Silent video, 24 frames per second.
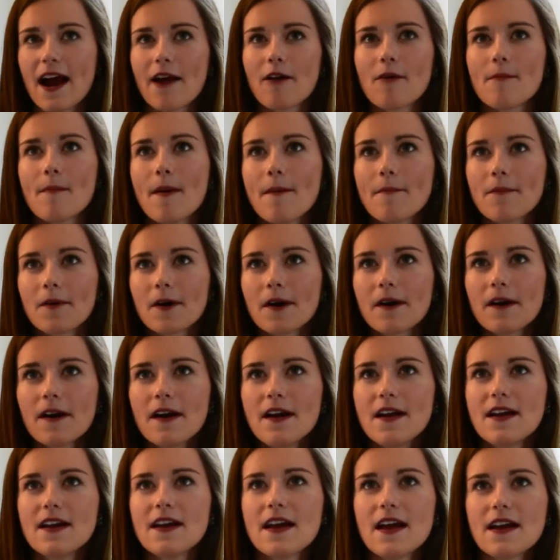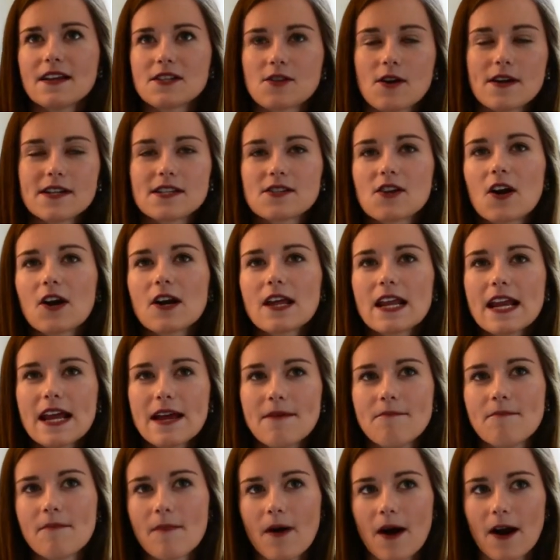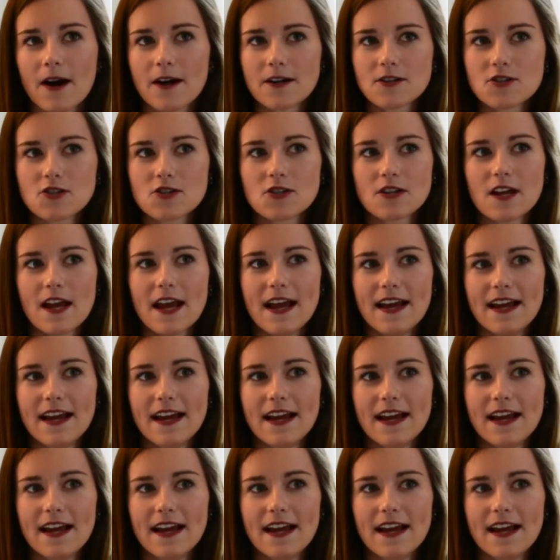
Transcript: I remember, so I started in March,